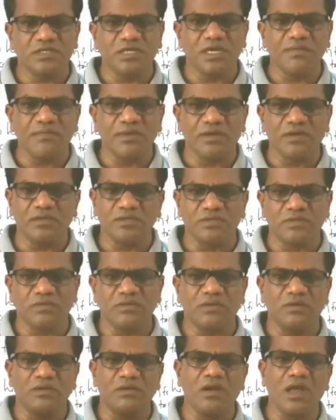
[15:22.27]
tremendous
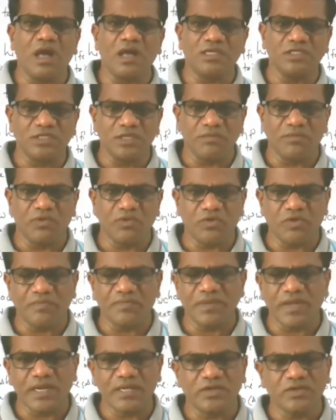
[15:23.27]
large amount of
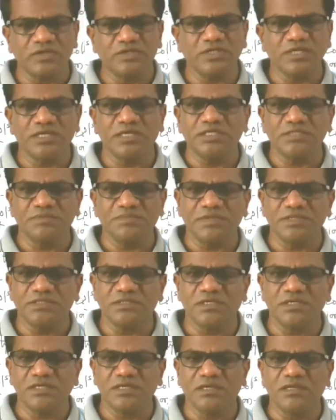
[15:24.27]
nitrogen is
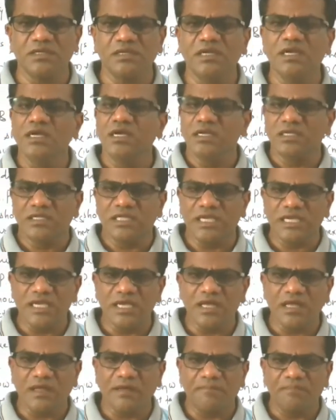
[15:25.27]
present in
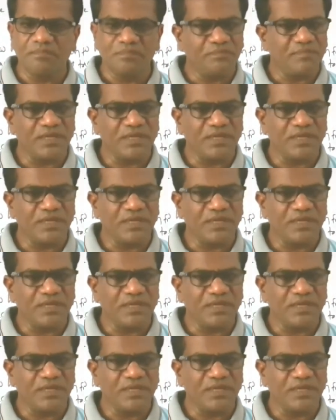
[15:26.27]
the air,